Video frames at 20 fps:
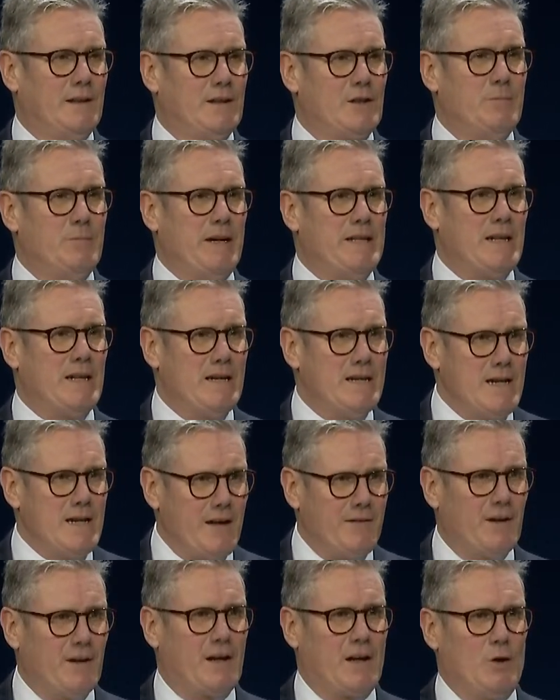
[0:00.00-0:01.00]
to meet
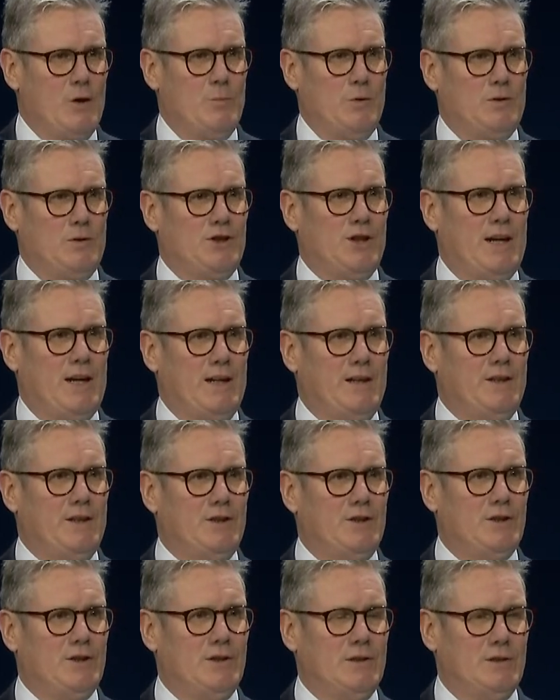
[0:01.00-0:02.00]
another global
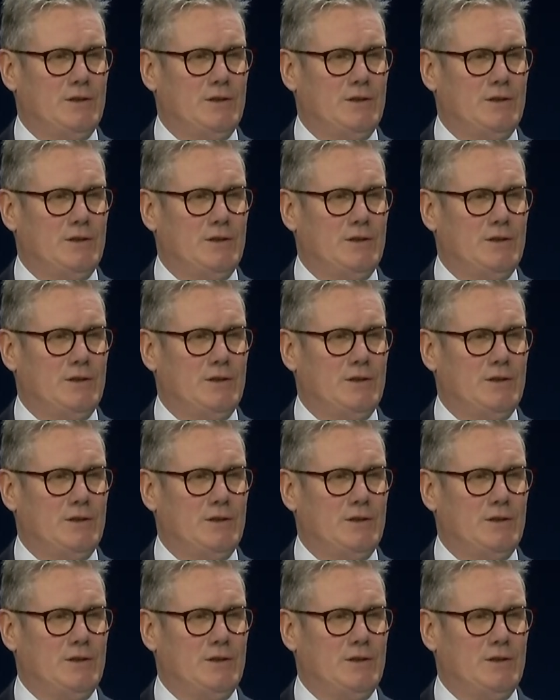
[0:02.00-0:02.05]
challenge,